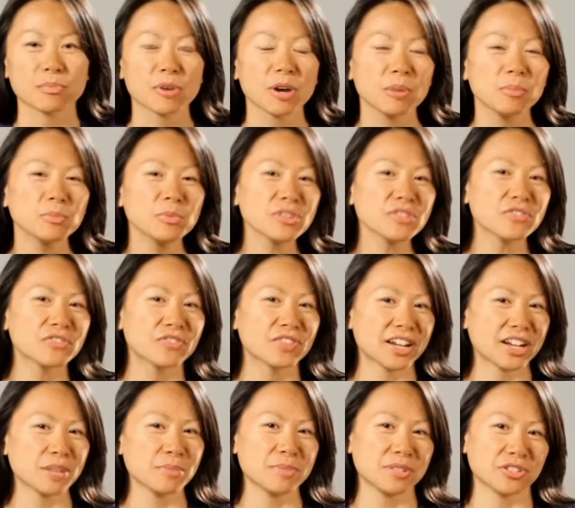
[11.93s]
The problem with
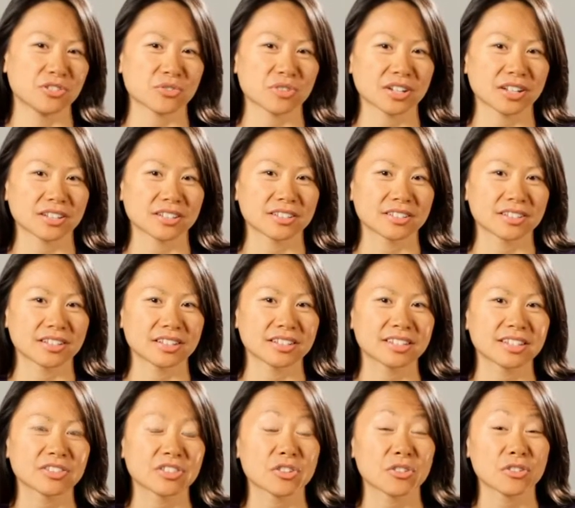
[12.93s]
vitamin drinks is
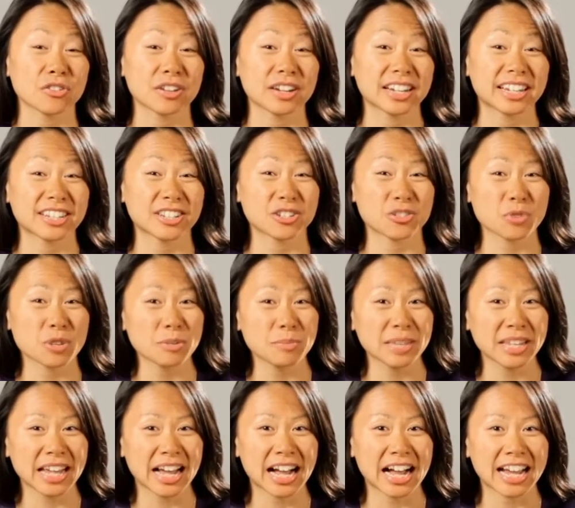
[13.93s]
that they're
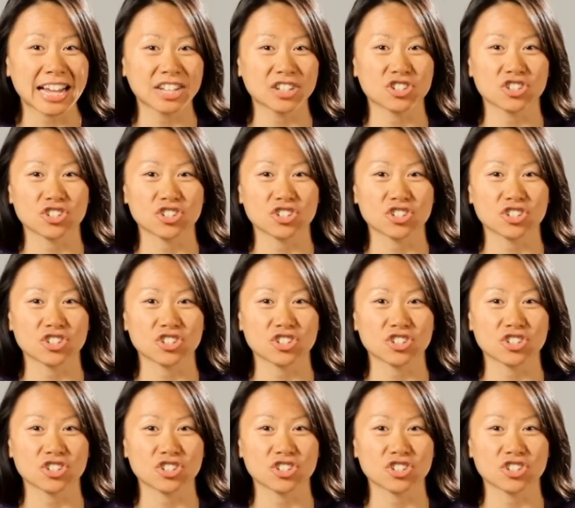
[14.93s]
extremely high in